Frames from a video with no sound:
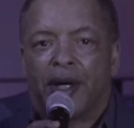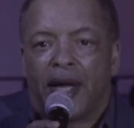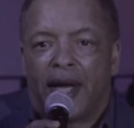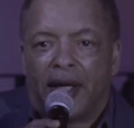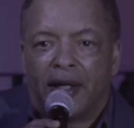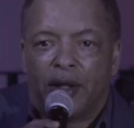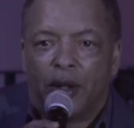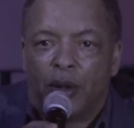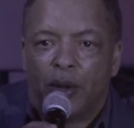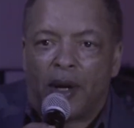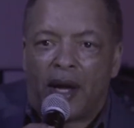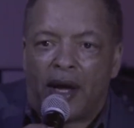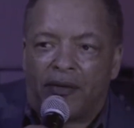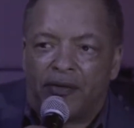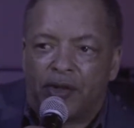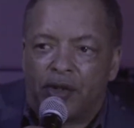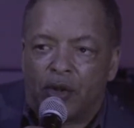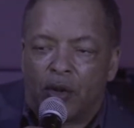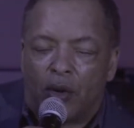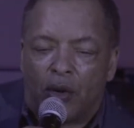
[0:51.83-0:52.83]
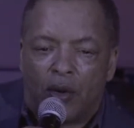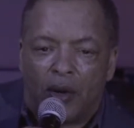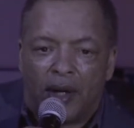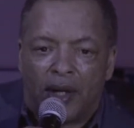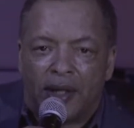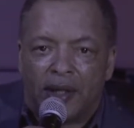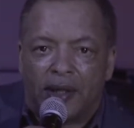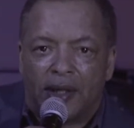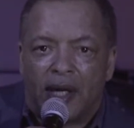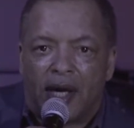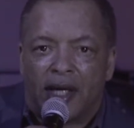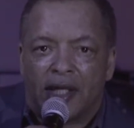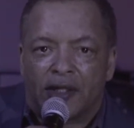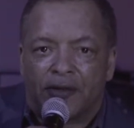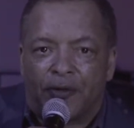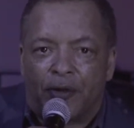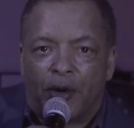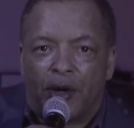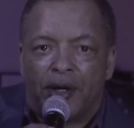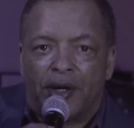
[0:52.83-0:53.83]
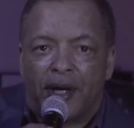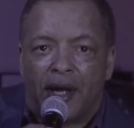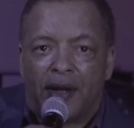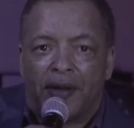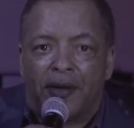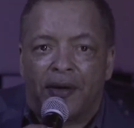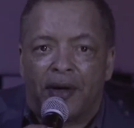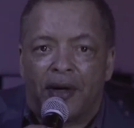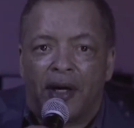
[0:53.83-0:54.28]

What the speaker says: and you have joined us for another